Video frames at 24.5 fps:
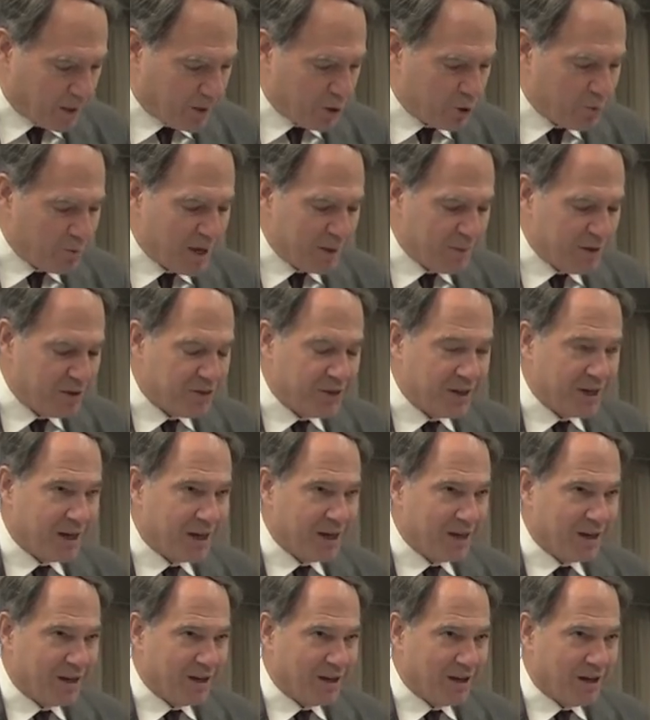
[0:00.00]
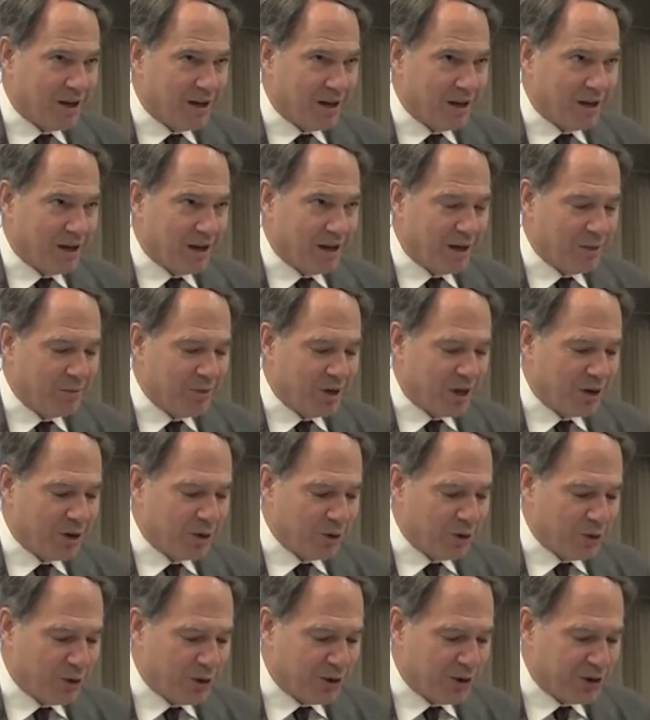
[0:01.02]
You may be thinking, I'm not a
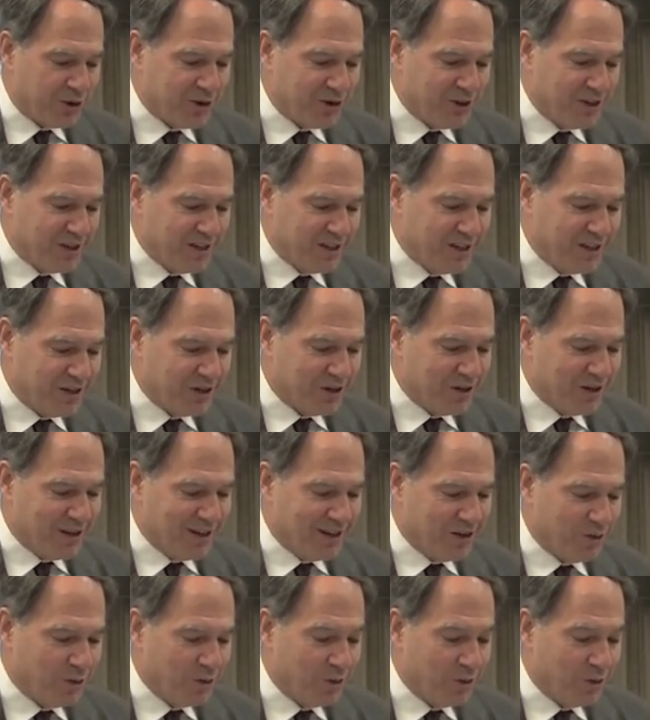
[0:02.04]
lawyer, uh.